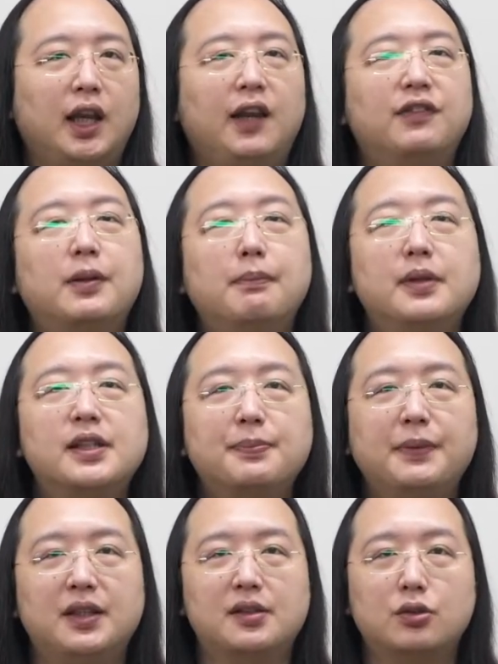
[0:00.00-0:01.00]
If the
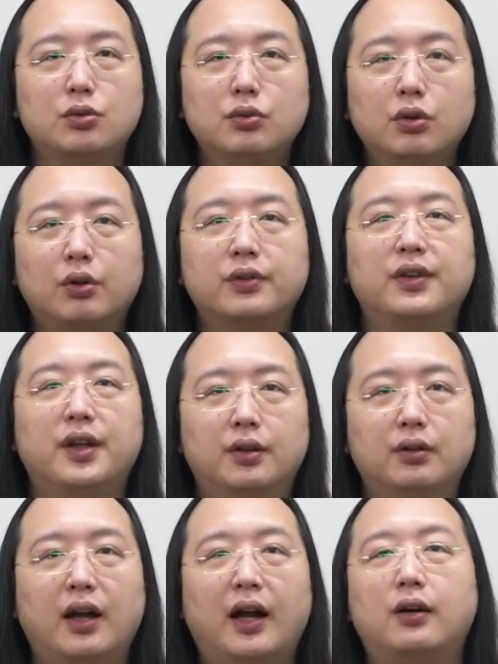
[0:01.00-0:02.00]
SMEs do not
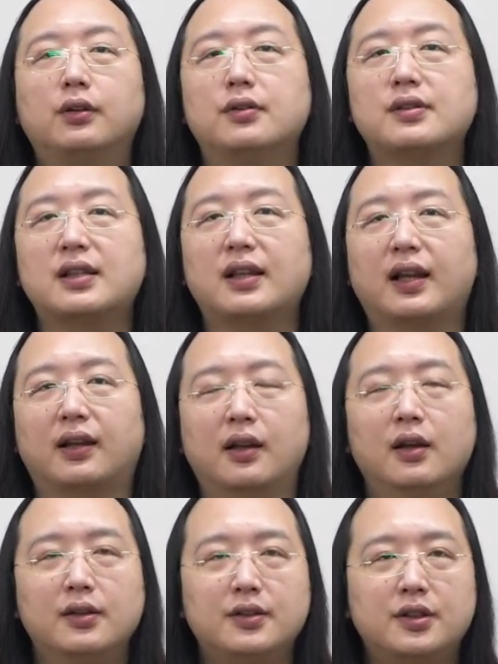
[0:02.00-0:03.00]
know how to select
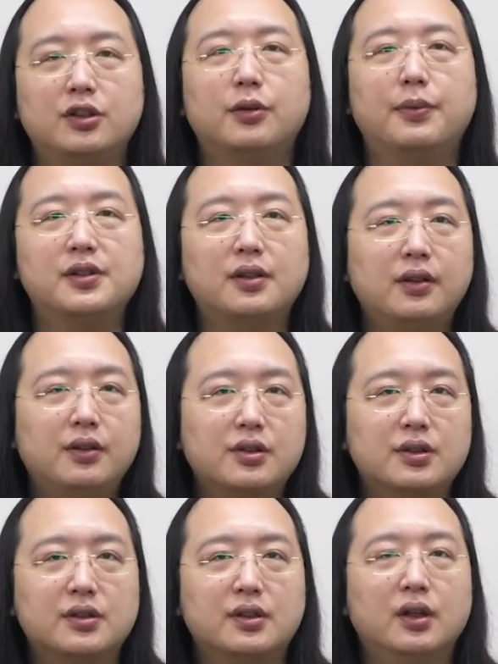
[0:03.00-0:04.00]
suitable
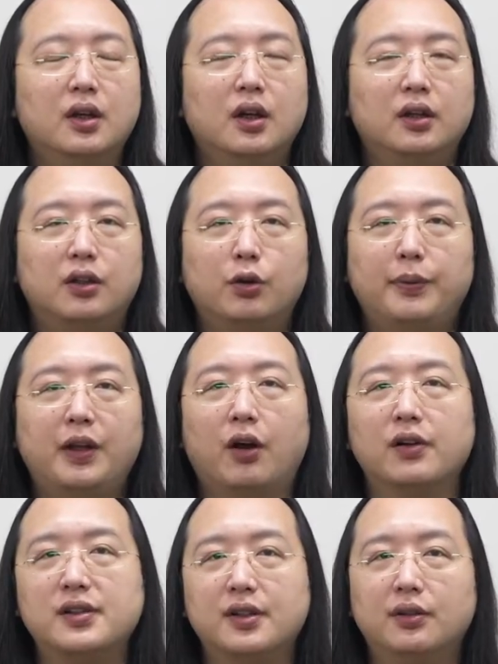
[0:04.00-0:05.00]
solutions, there will be
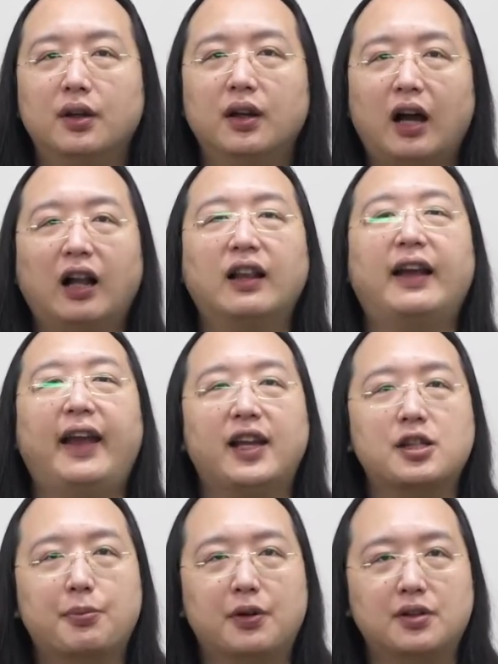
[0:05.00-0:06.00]
also online
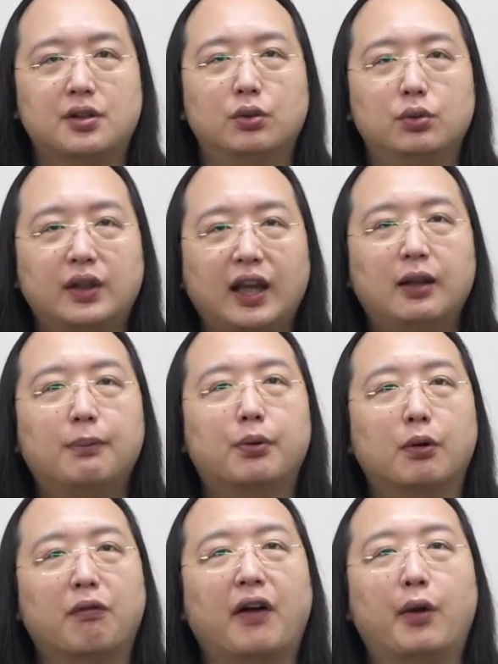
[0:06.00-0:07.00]
experts who can
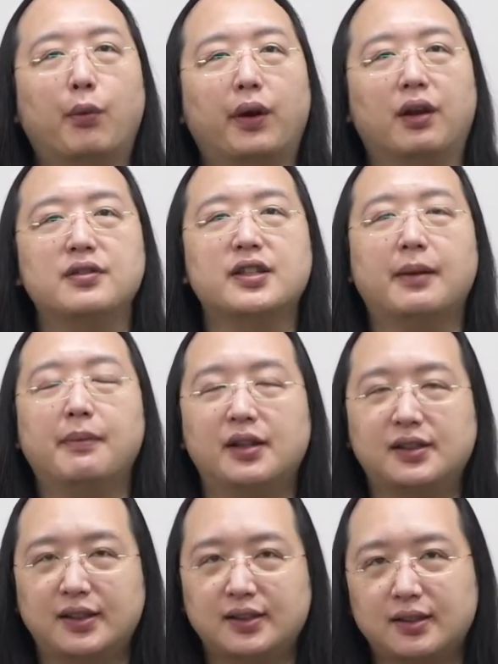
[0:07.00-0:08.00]
provide real-time
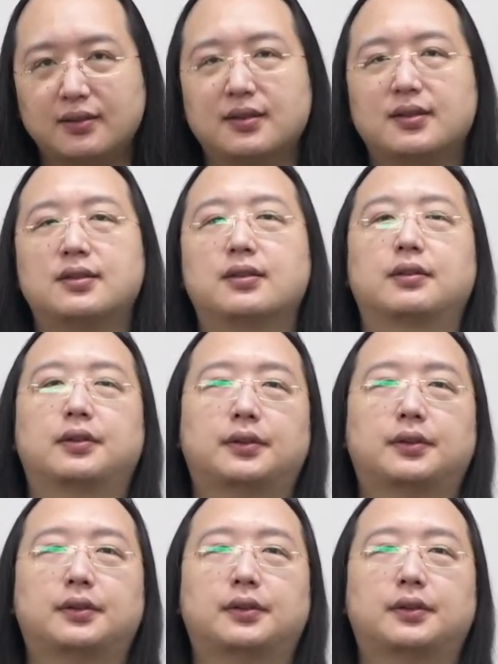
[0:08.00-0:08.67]
assistance.